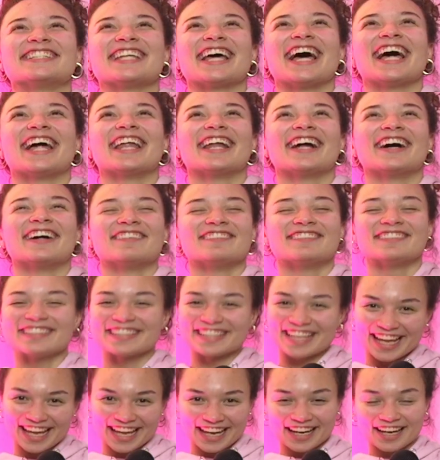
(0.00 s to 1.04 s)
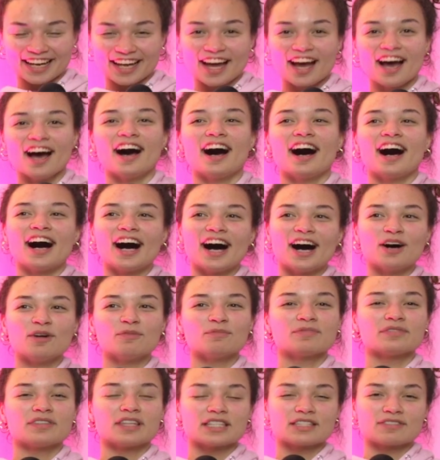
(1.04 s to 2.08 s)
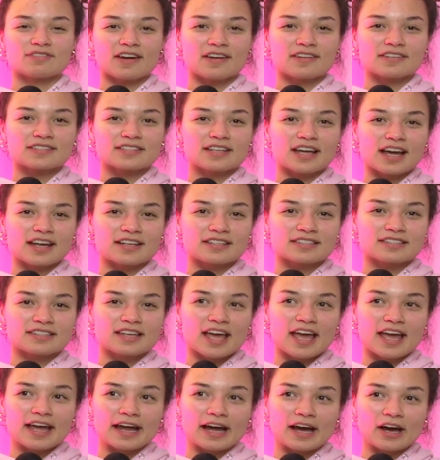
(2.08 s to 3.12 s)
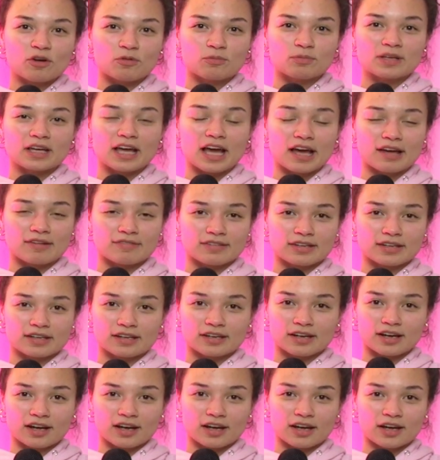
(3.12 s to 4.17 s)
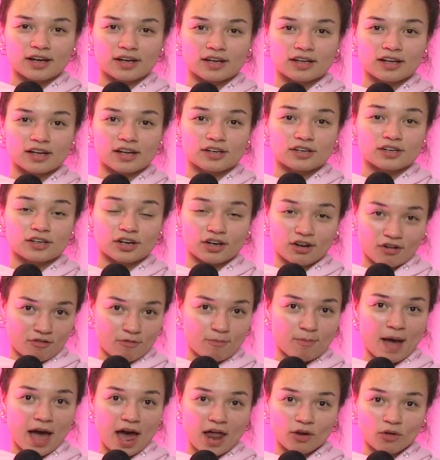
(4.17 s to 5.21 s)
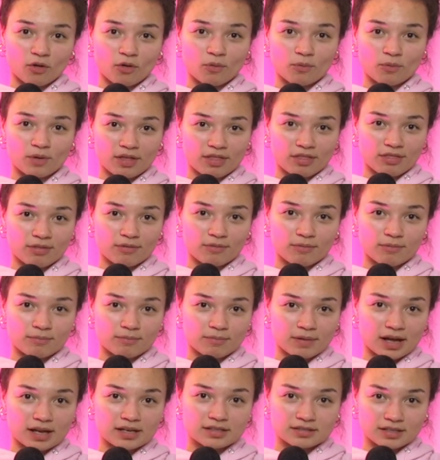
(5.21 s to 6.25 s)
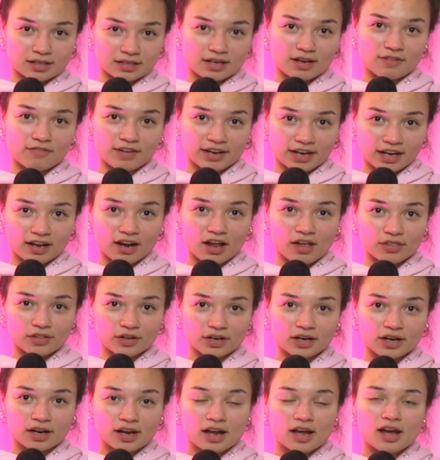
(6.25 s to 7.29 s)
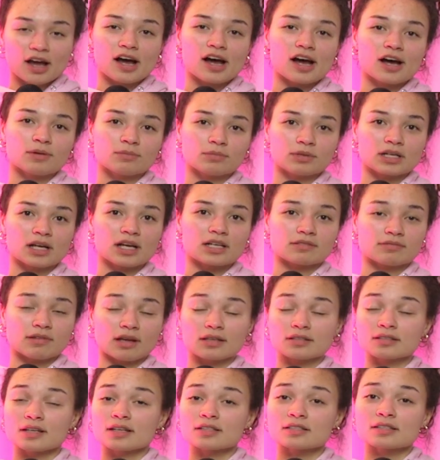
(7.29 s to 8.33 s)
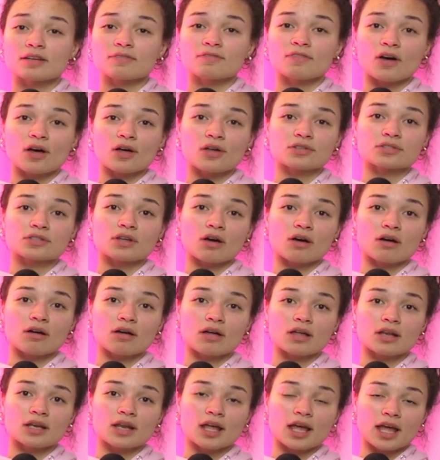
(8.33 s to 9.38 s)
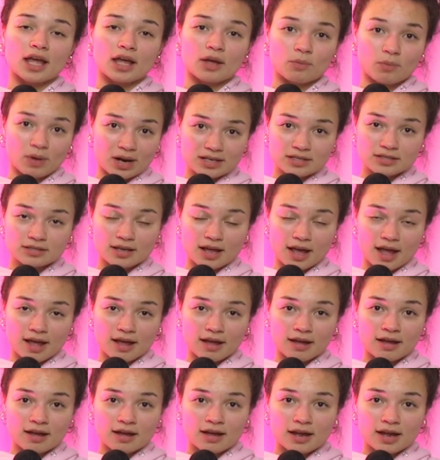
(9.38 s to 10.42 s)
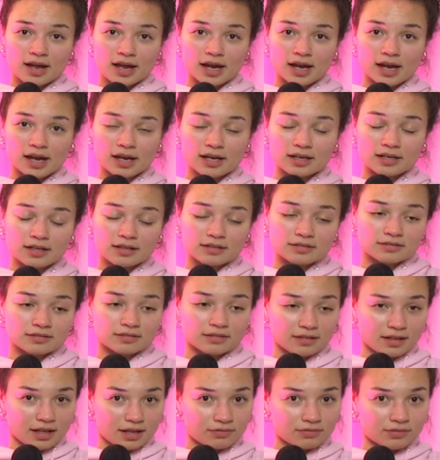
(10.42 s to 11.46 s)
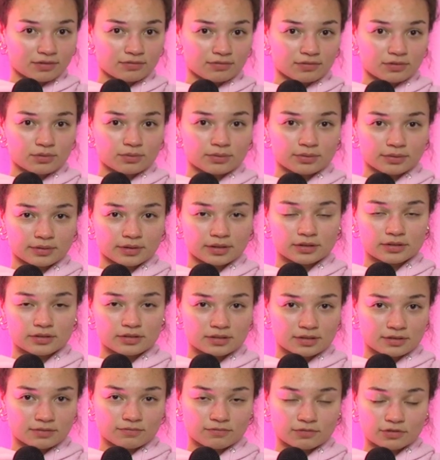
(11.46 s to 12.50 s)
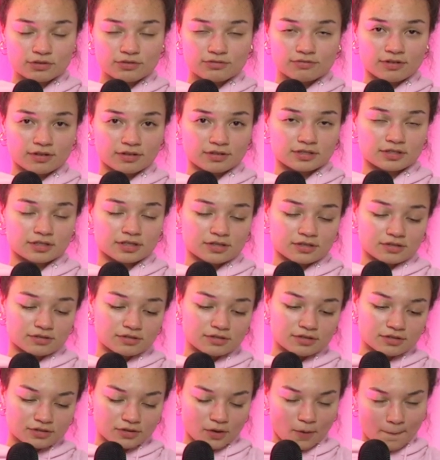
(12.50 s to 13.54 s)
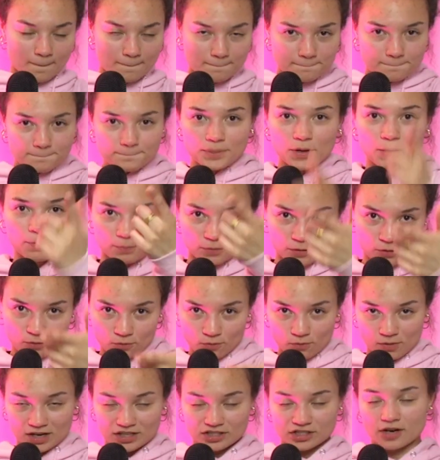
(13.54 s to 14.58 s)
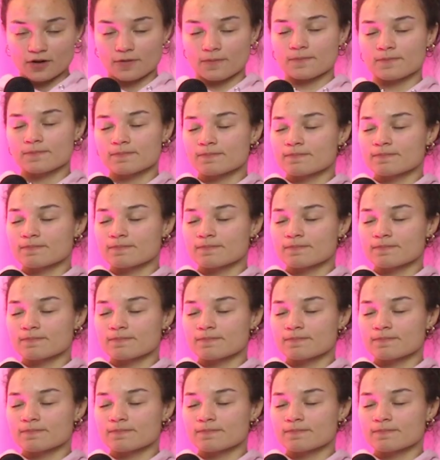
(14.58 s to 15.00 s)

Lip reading: dead. This Valentine's Day, I'll be having a Nerf battle with my significant other. Because Valentine's Day falls on a Wednesday, and Life of Youth Leaders and Youth Volunteers. So, pew, pew, watch out.